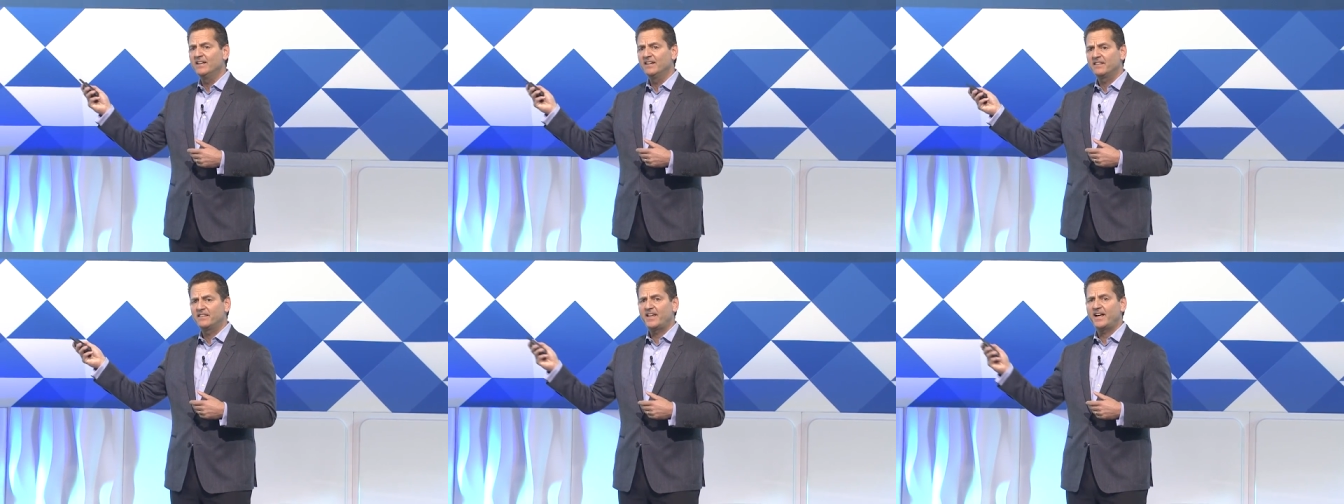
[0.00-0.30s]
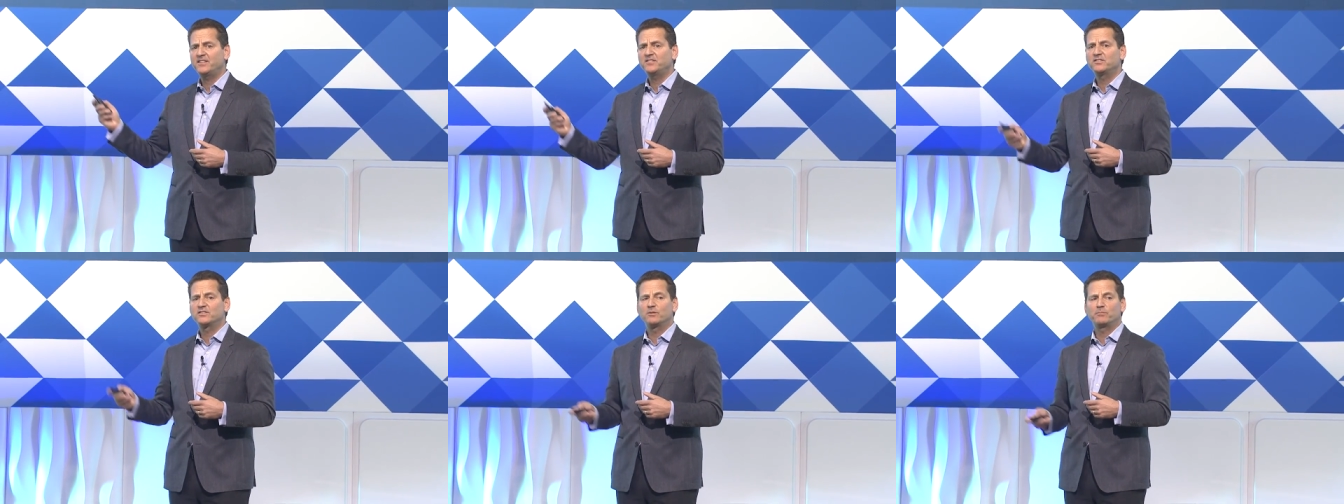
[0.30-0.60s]

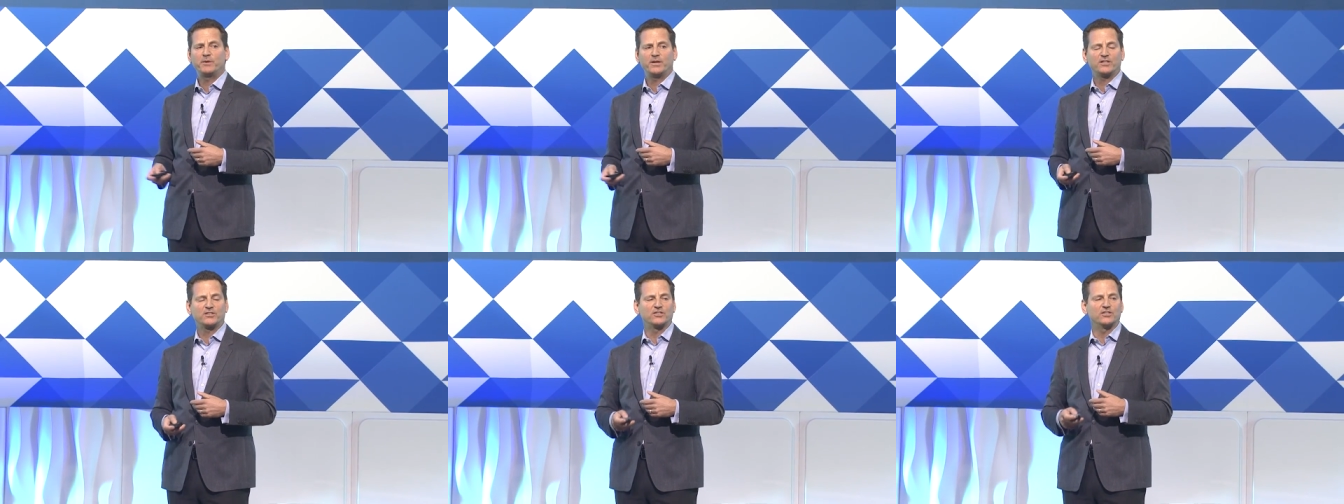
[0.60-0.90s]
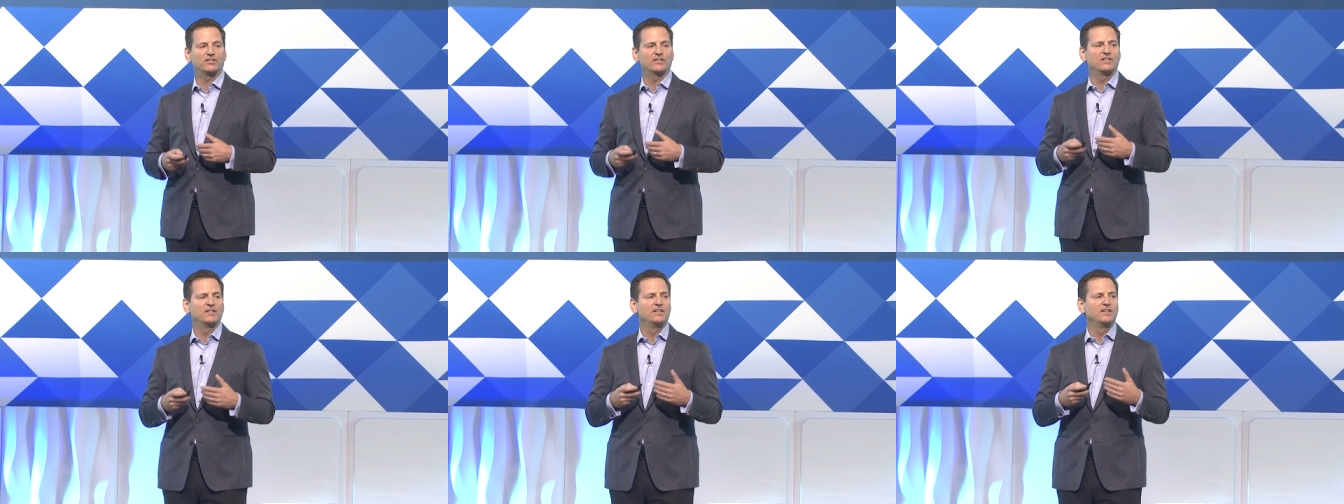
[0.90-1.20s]
That's the
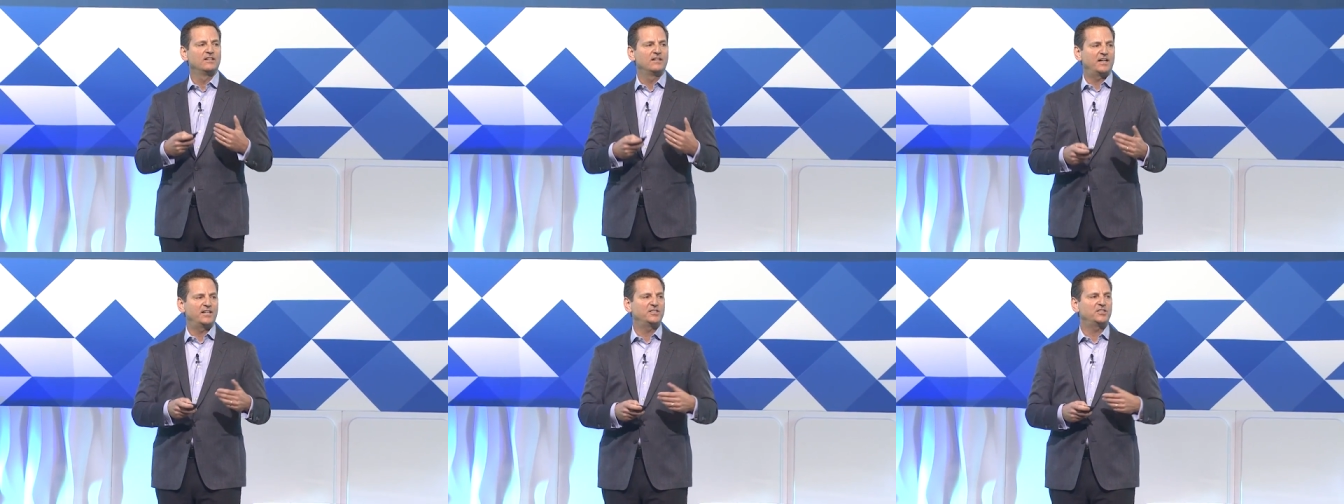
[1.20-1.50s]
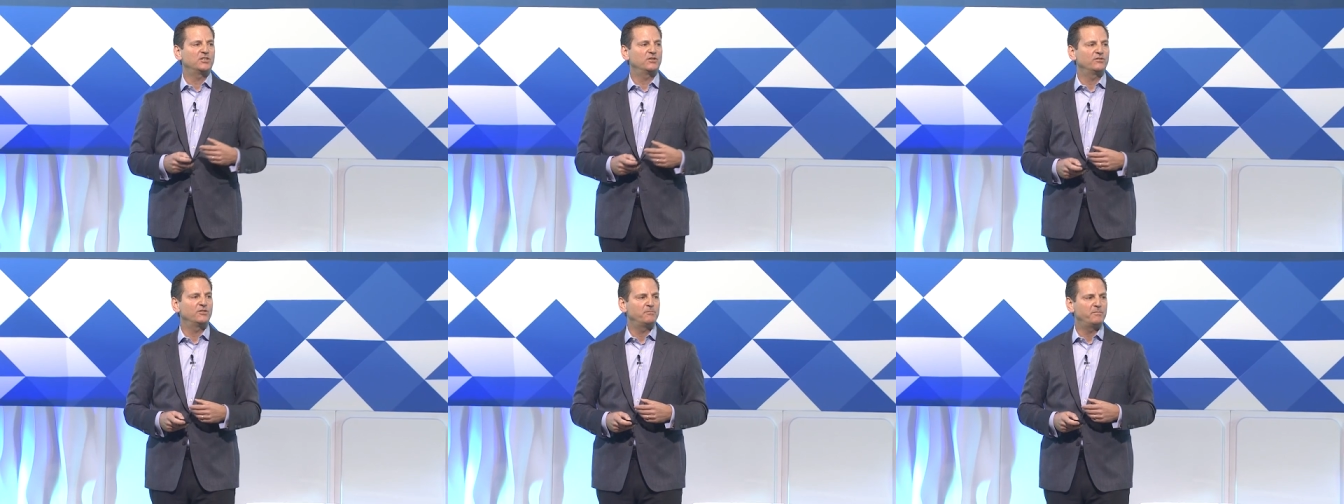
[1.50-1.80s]
picture I
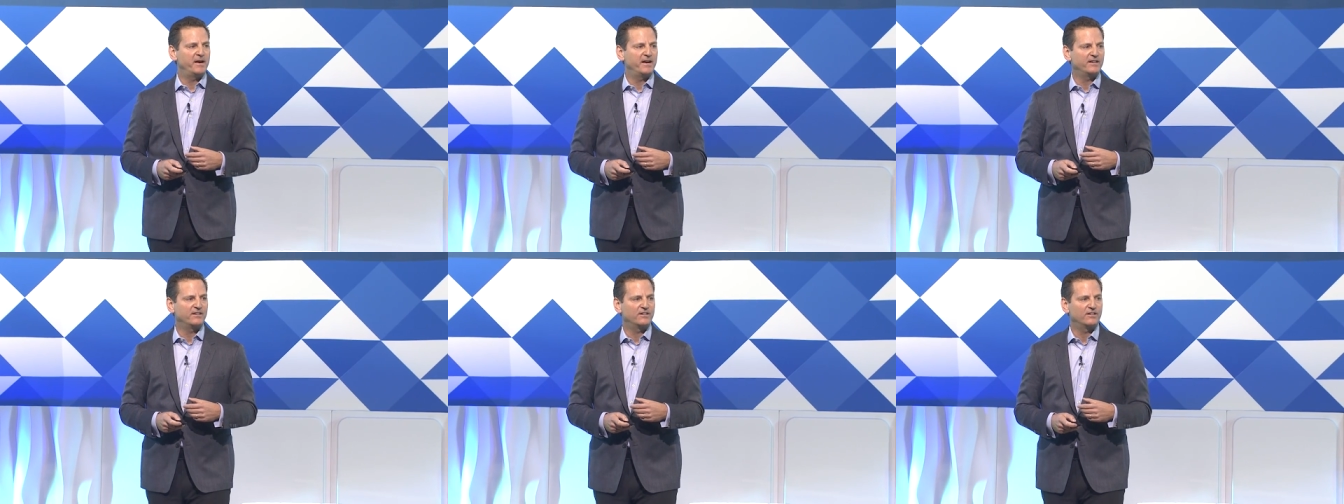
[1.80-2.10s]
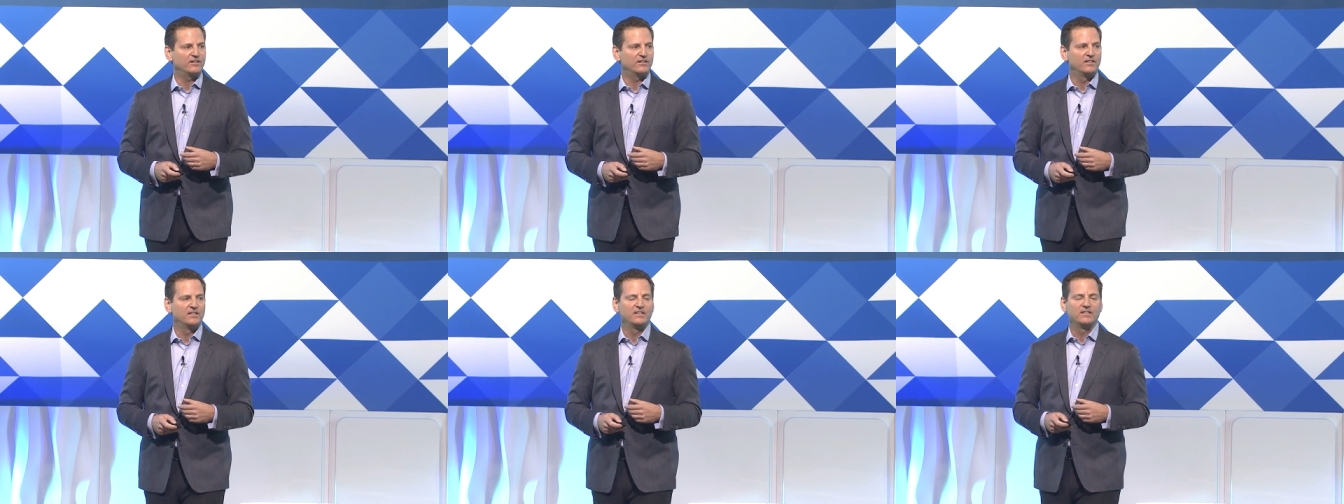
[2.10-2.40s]
showed the
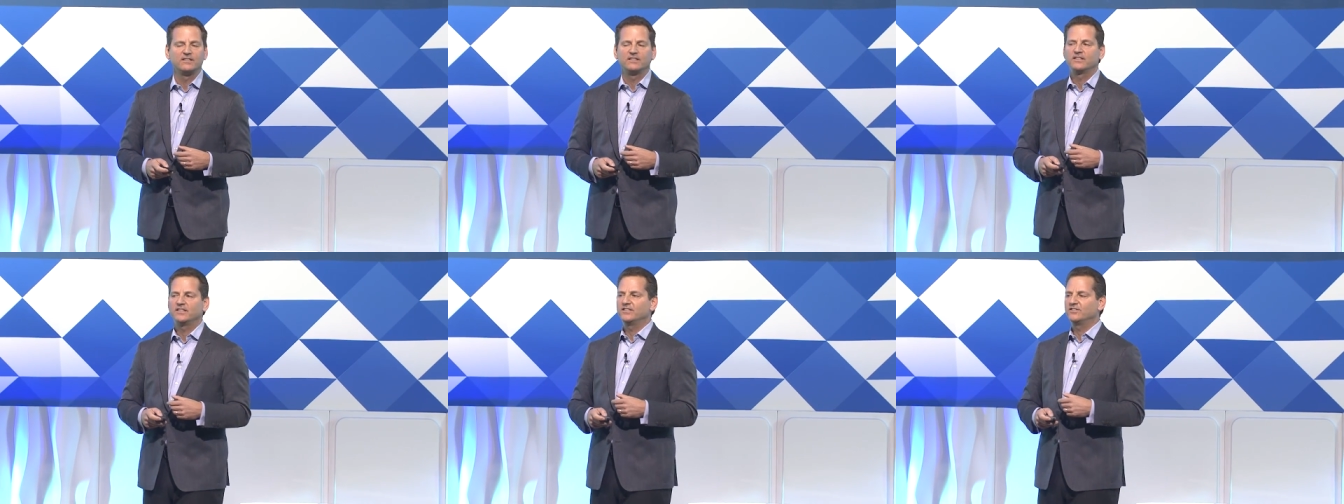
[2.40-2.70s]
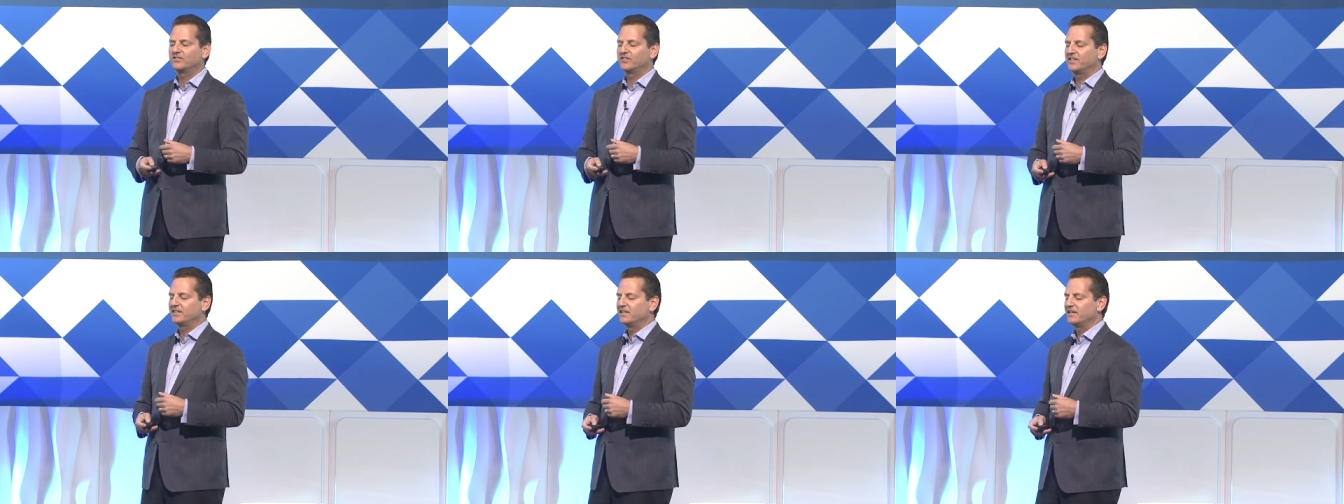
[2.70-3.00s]
banker in
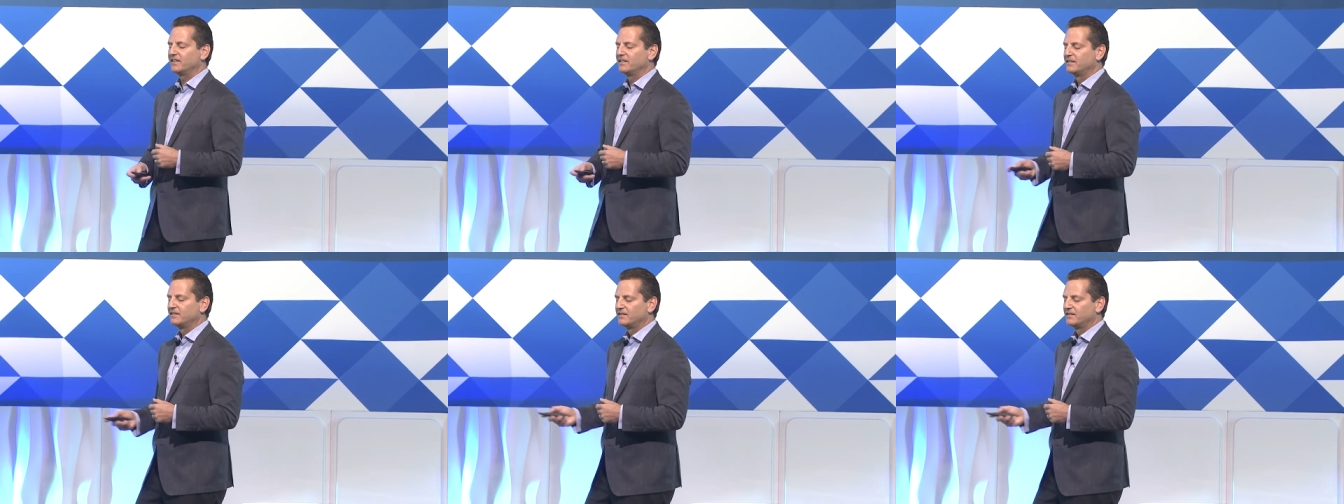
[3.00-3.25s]
Sydney.